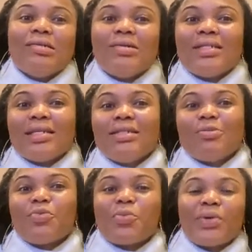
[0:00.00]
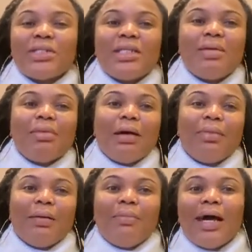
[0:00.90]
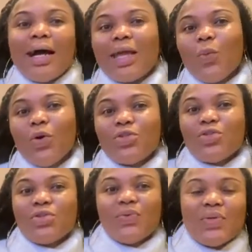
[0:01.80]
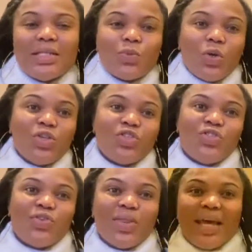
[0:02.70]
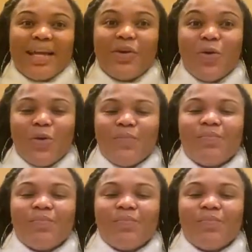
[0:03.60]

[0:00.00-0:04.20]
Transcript: He's into property, blah, blah, blah. He wants you to do this, want you to do that, and all.